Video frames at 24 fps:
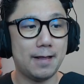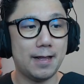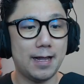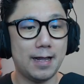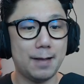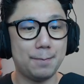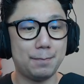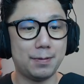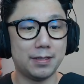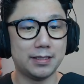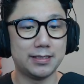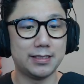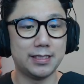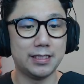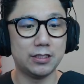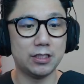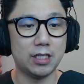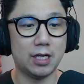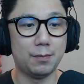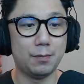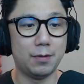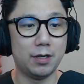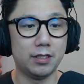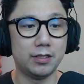But since
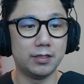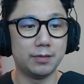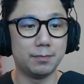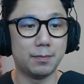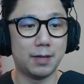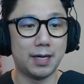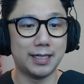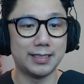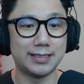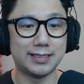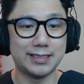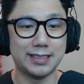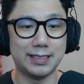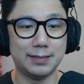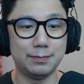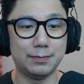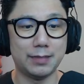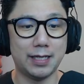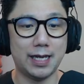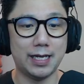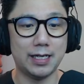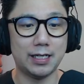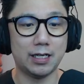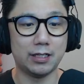I'm on my Steam
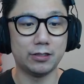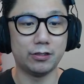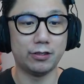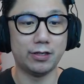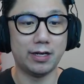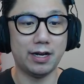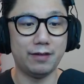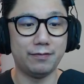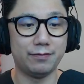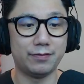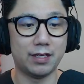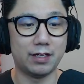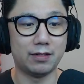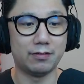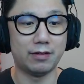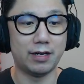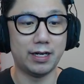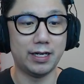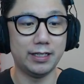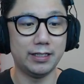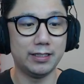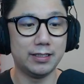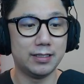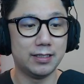Deck, I don't have that,
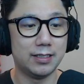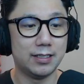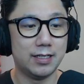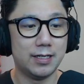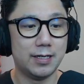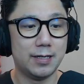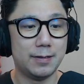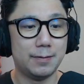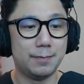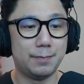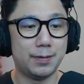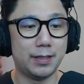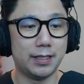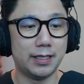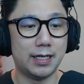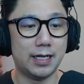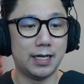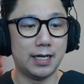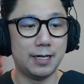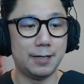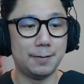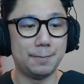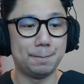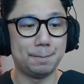right? But
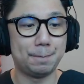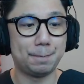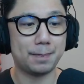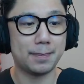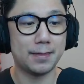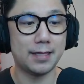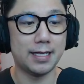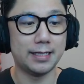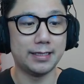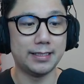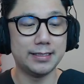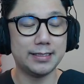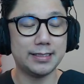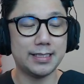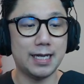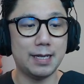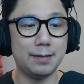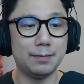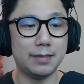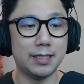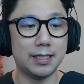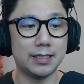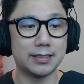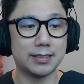um, yeah, this game
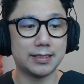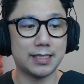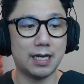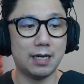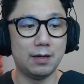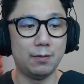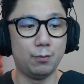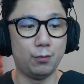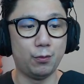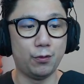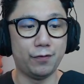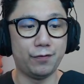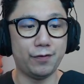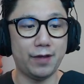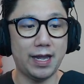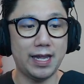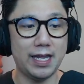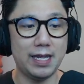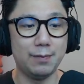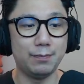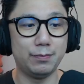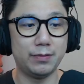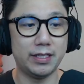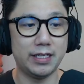does come with A
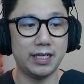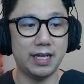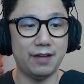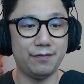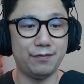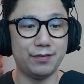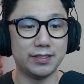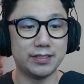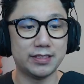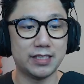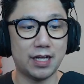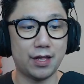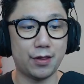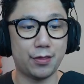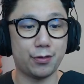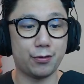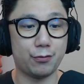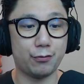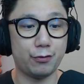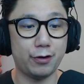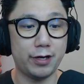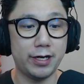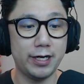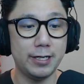M D F S R
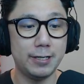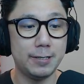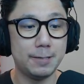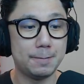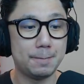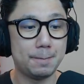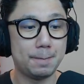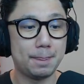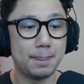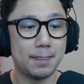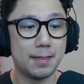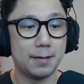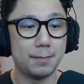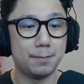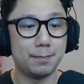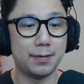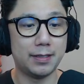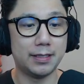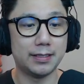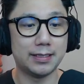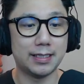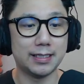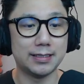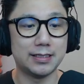three,
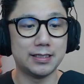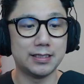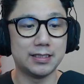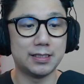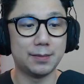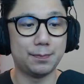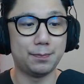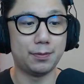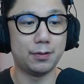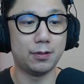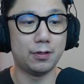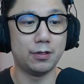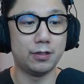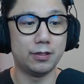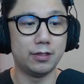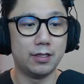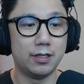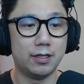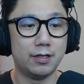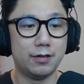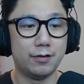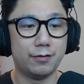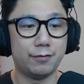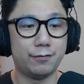but doesn't support
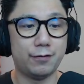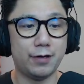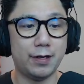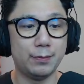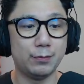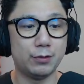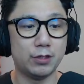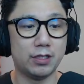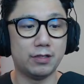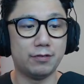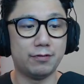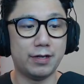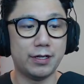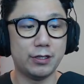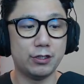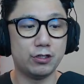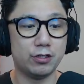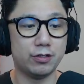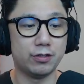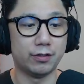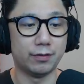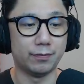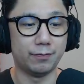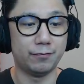frame
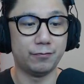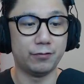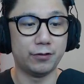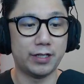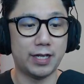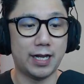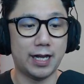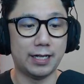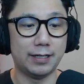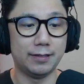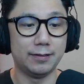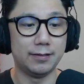generation for that.